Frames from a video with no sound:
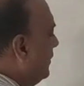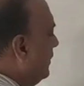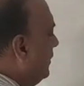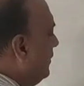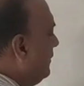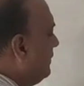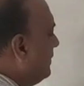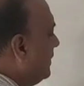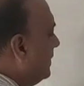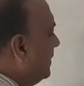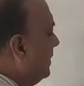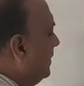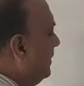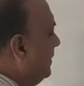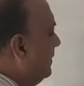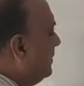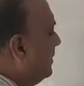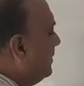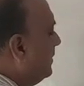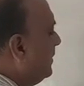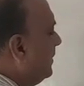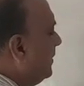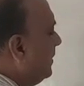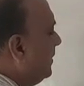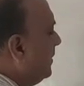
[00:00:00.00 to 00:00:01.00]
one is the
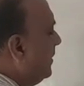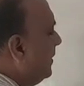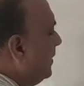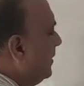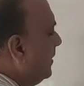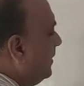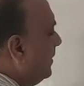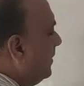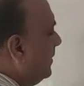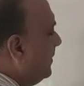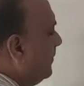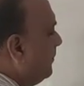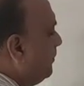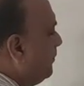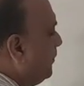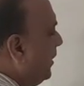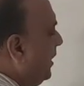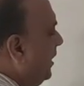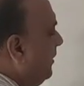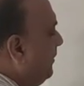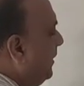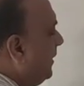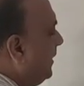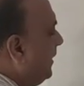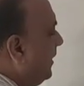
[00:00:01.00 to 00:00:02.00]

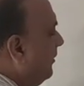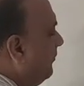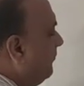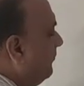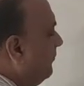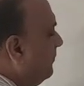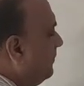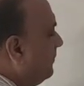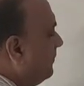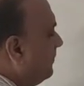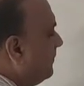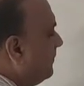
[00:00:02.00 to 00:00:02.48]
primitive